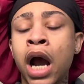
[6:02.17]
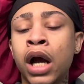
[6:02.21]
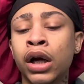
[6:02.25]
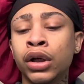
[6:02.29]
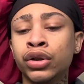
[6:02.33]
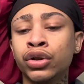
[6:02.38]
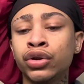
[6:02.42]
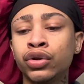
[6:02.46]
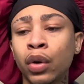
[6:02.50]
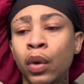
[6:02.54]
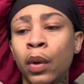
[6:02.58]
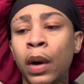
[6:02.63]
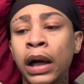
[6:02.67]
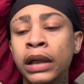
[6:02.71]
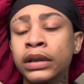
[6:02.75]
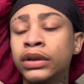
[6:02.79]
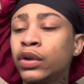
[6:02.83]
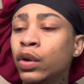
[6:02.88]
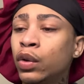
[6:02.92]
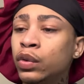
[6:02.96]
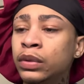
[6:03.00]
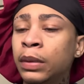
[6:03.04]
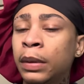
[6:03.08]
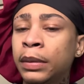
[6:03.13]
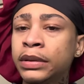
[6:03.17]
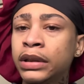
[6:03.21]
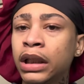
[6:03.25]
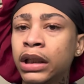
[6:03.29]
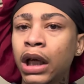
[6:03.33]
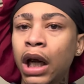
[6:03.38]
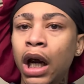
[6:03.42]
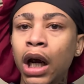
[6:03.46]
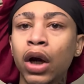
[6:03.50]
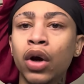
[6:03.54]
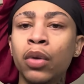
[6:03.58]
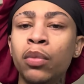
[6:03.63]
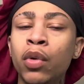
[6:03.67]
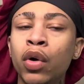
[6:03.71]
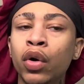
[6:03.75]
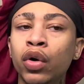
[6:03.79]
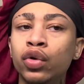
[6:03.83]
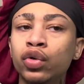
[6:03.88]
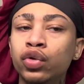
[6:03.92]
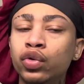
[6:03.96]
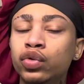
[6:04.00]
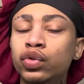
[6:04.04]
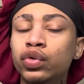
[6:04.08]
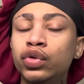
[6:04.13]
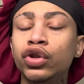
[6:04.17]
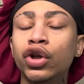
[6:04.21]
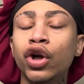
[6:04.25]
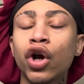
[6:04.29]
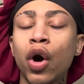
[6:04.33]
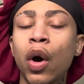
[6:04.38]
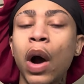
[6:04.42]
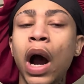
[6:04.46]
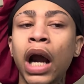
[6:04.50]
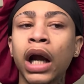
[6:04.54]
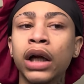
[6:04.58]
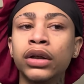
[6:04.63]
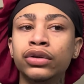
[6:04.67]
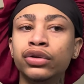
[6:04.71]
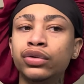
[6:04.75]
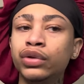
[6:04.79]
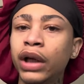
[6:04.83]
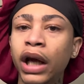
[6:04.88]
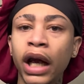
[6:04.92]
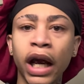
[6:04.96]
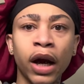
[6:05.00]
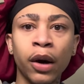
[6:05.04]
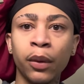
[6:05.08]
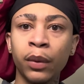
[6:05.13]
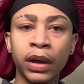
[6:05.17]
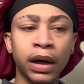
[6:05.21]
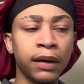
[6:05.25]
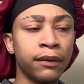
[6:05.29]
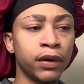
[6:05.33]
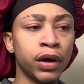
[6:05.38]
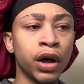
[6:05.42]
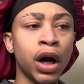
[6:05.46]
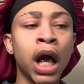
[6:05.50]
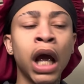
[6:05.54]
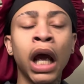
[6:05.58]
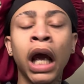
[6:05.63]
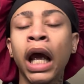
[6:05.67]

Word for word: So I told him I was like, yeah, come on, cool, you know, I can do your hair, whatever.